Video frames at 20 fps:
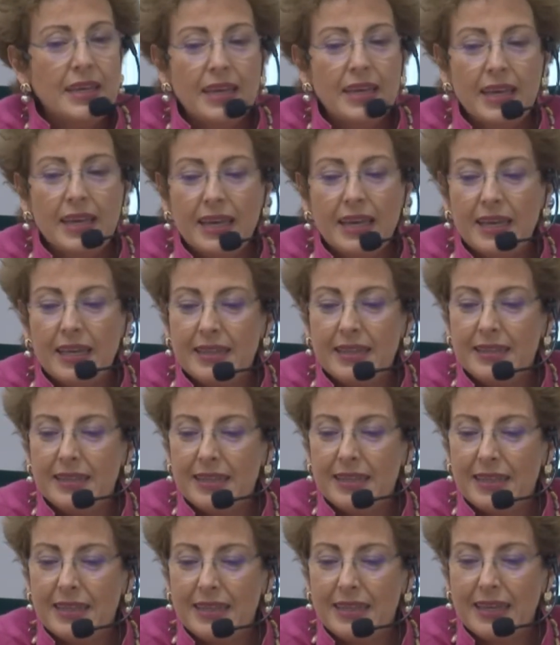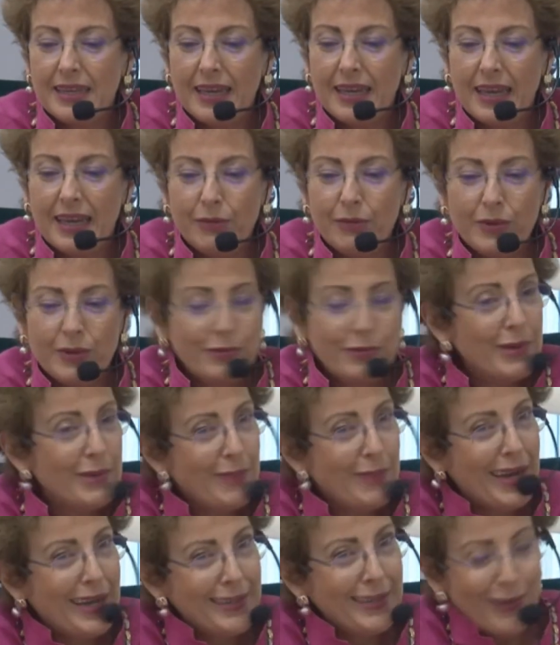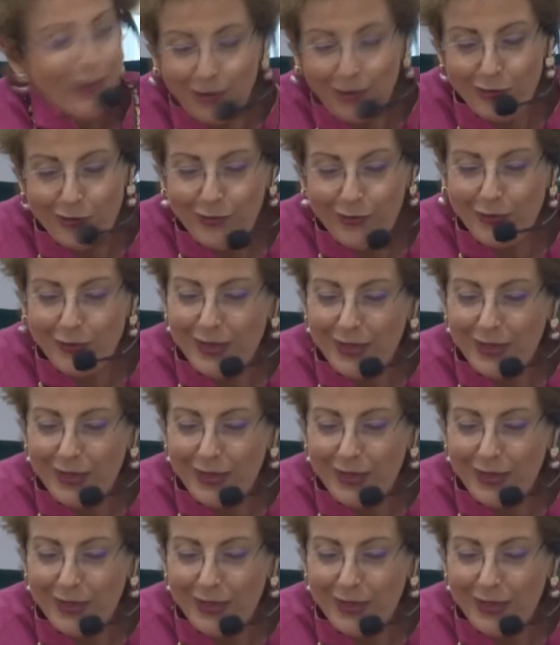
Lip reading: And I will remind all of you